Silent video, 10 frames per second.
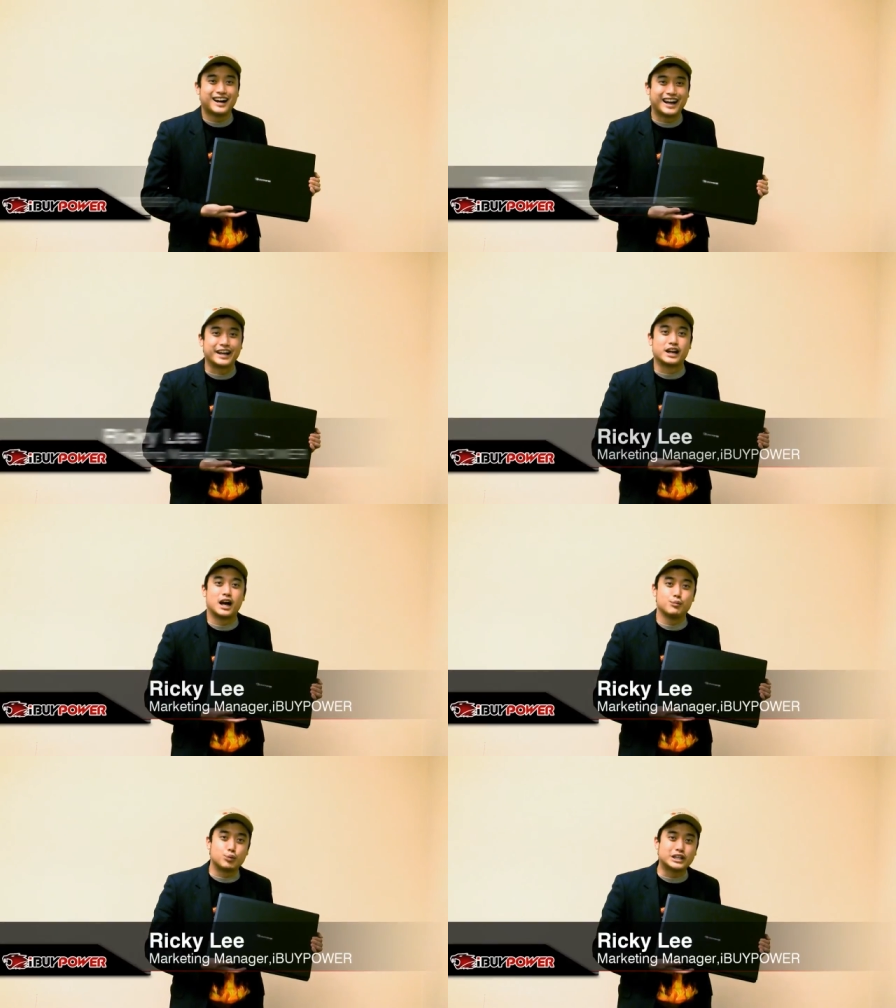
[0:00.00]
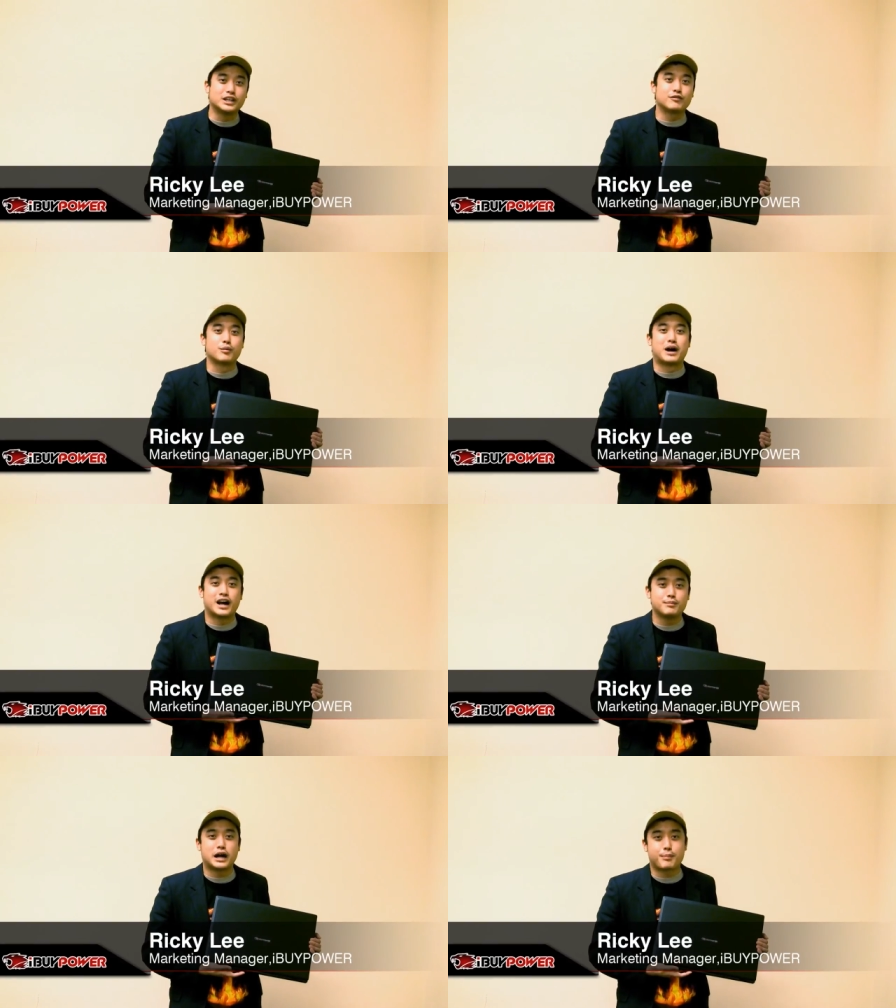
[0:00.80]
Hi, I'm Ricky from
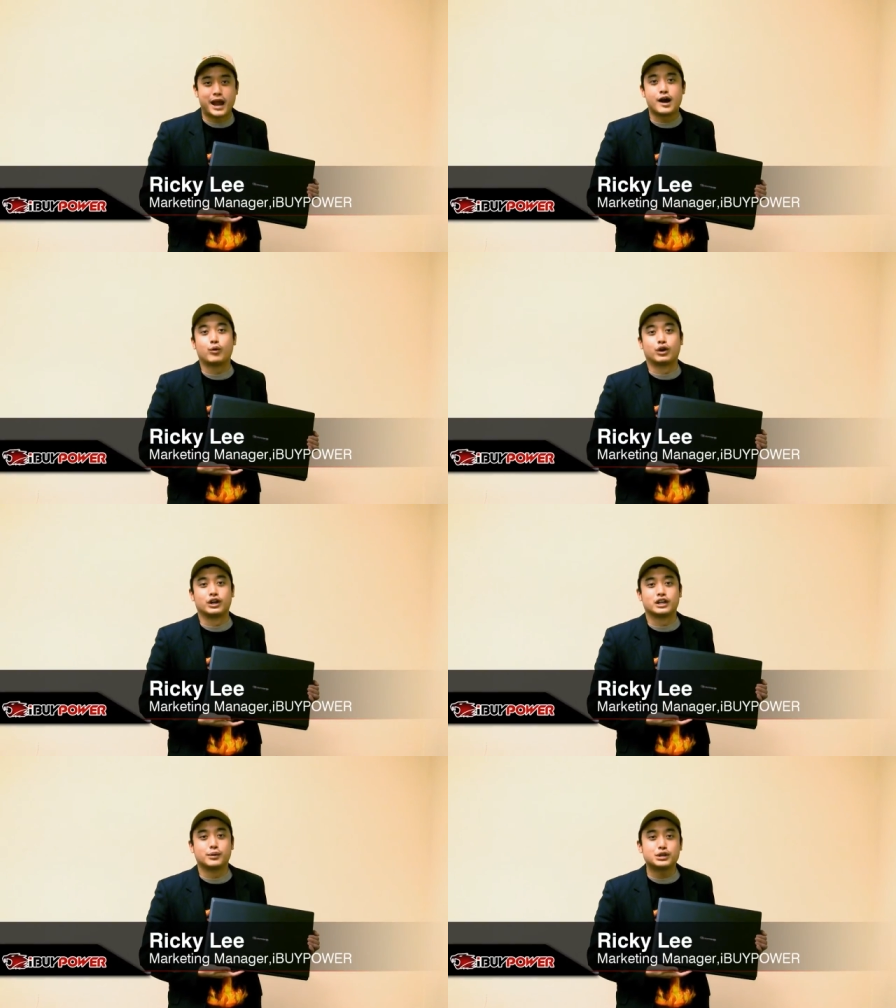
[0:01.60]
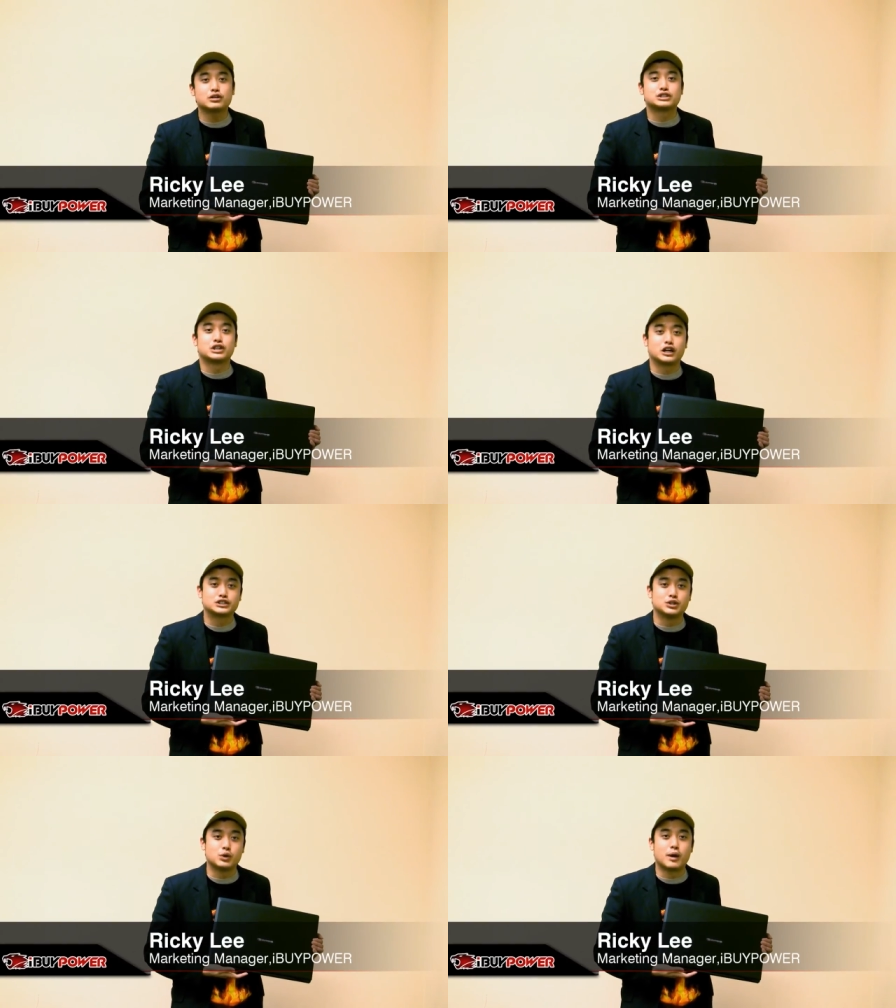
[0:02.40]
iBuyPower, and I'm here to
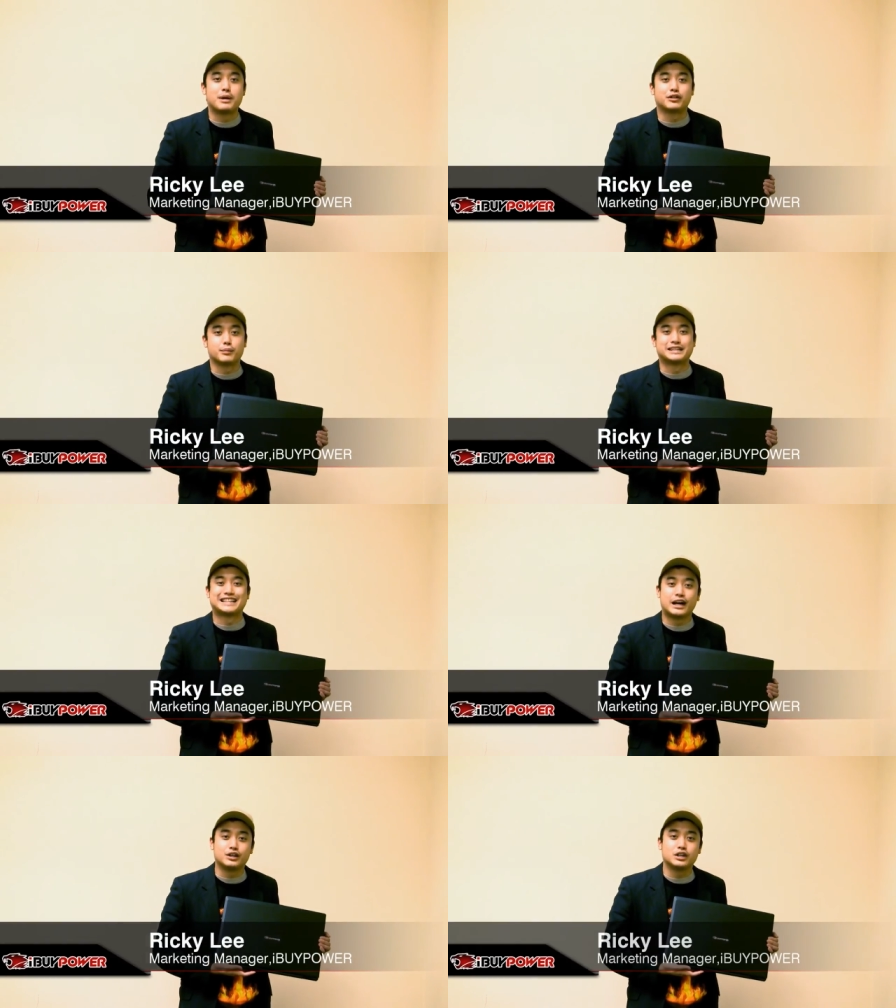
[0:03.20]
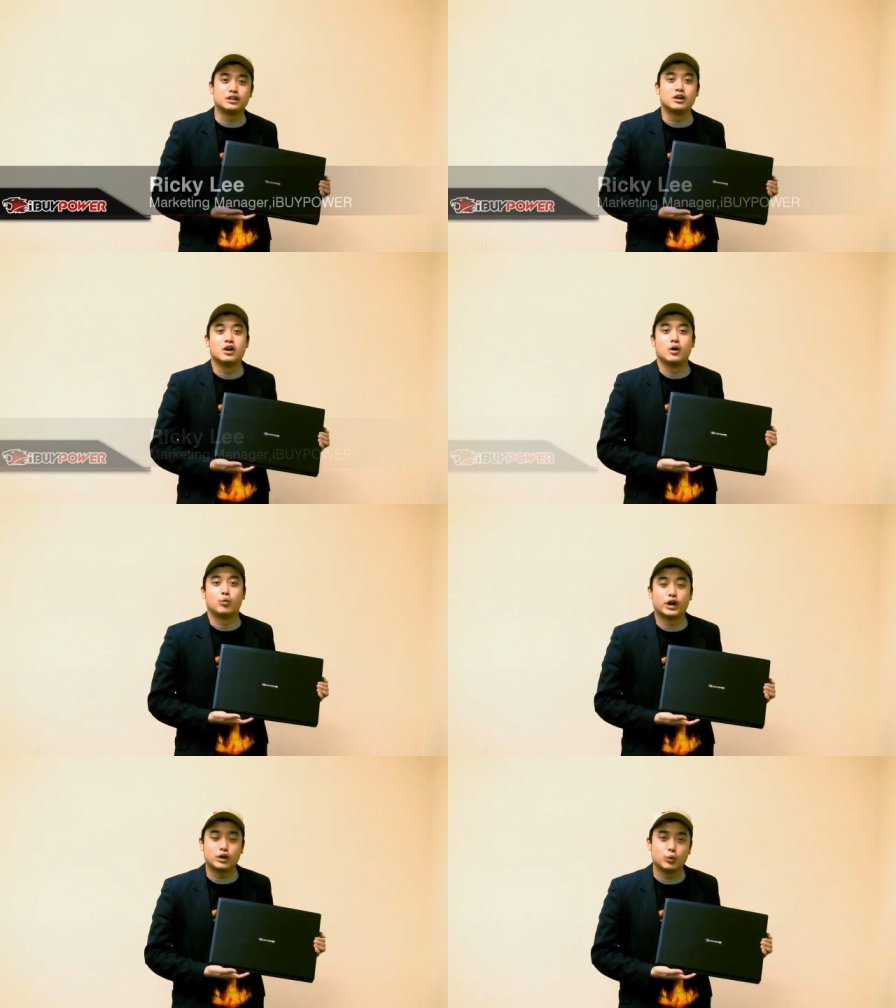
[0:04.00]
talk to you about the Battalion
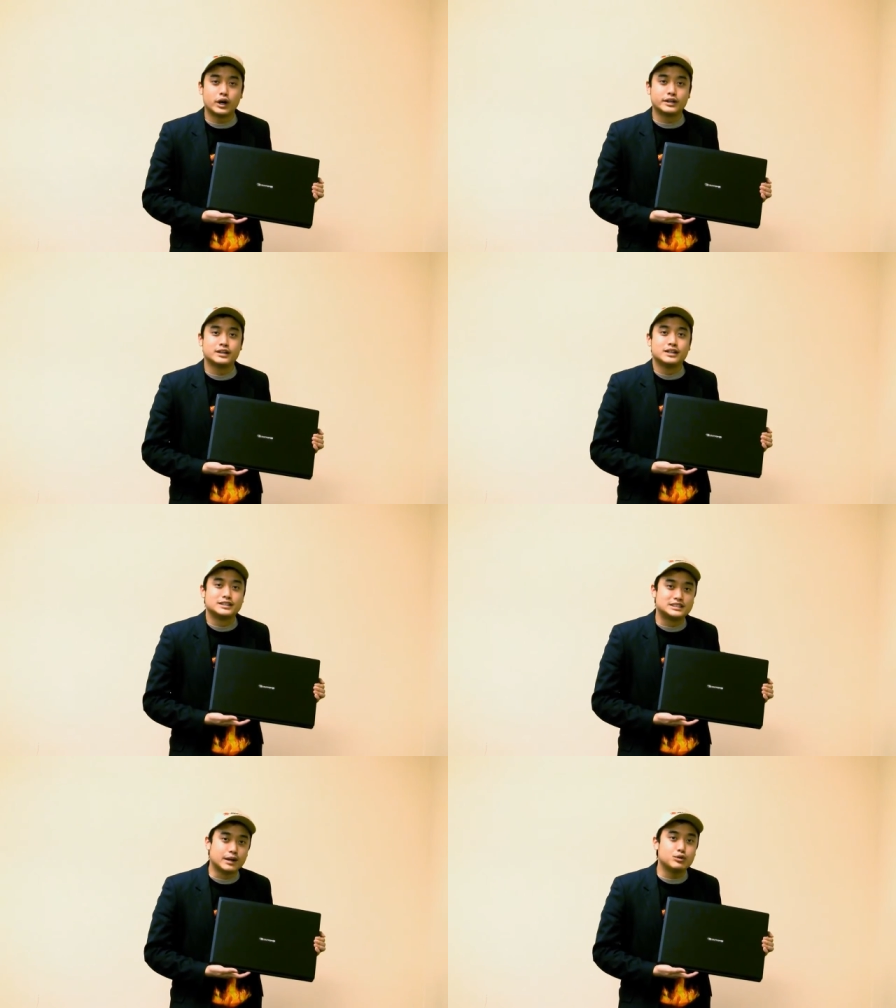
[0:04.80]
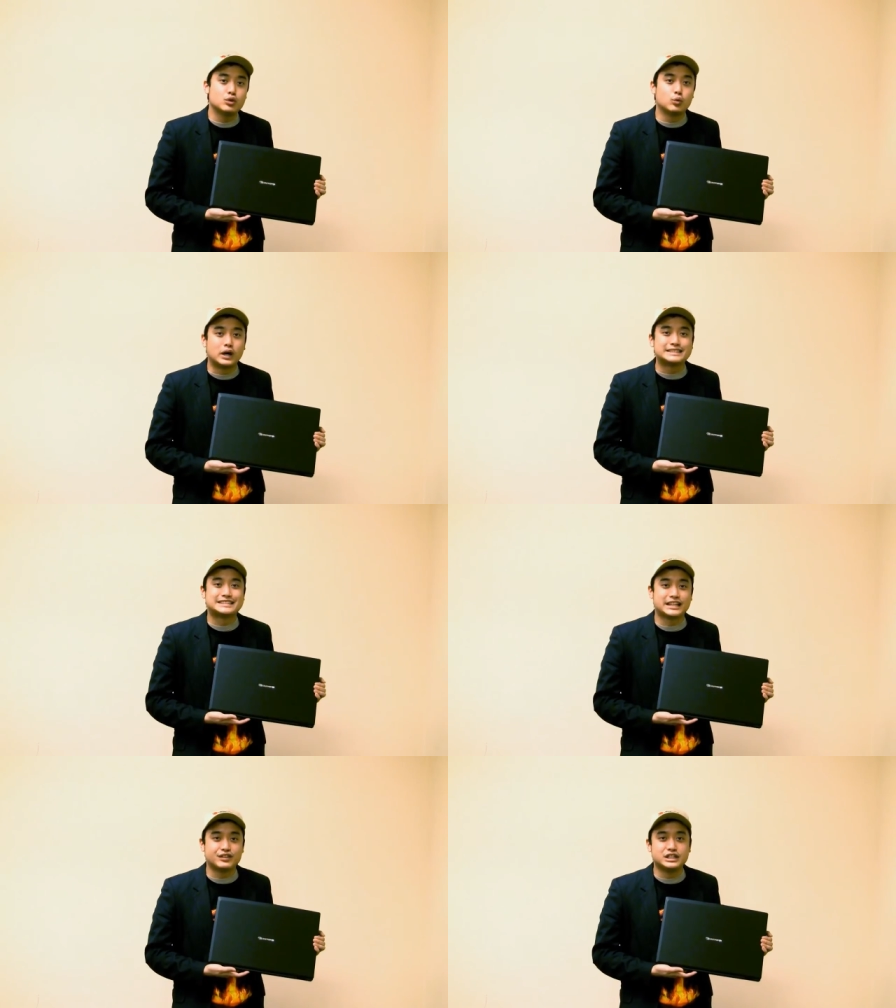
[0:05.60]
101
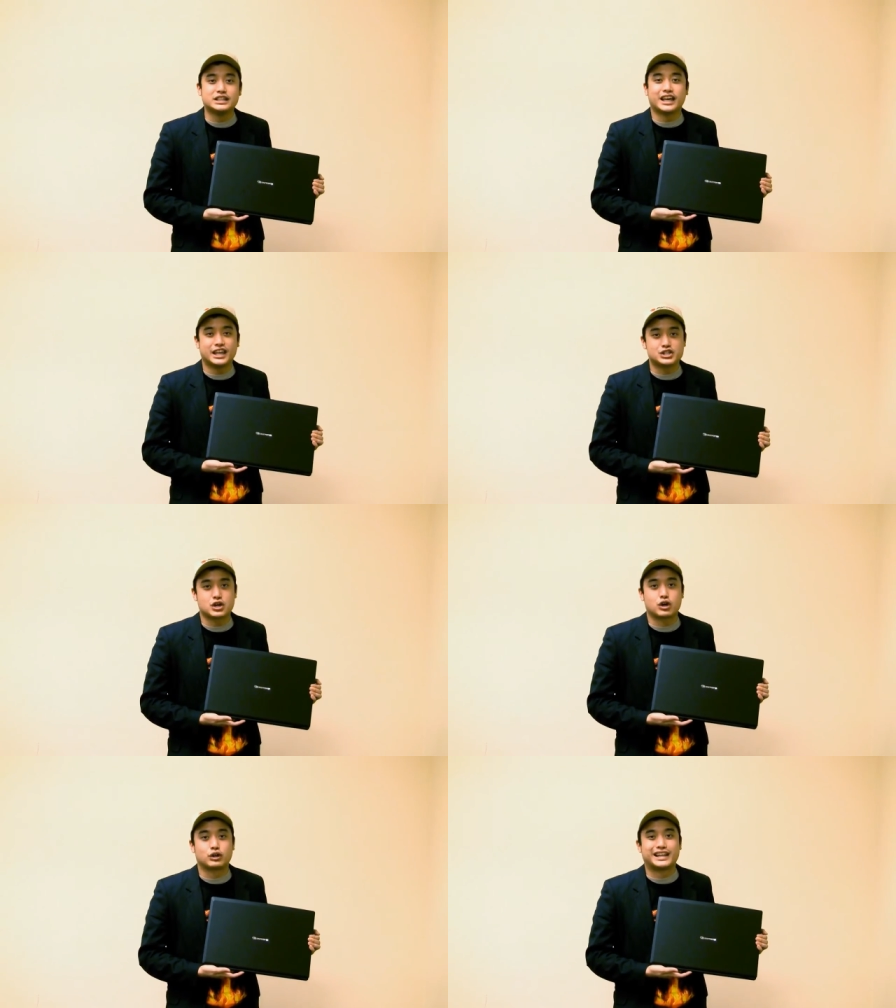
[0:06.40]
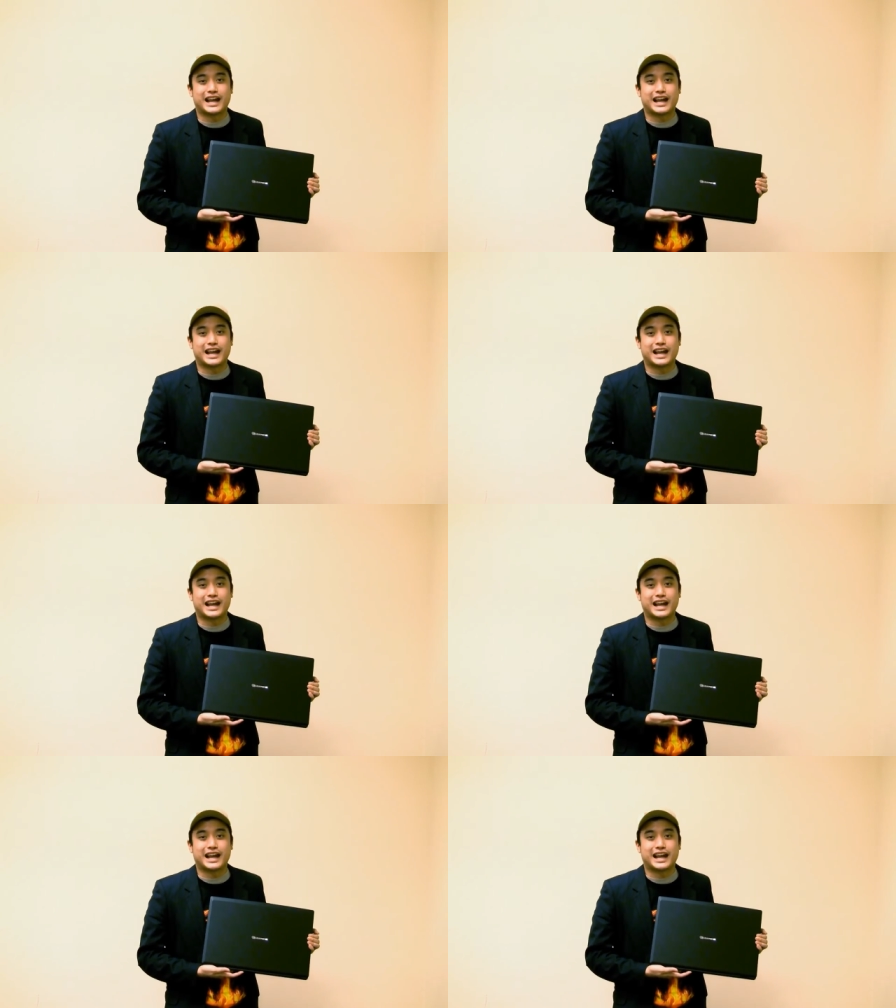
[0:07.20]
W170HR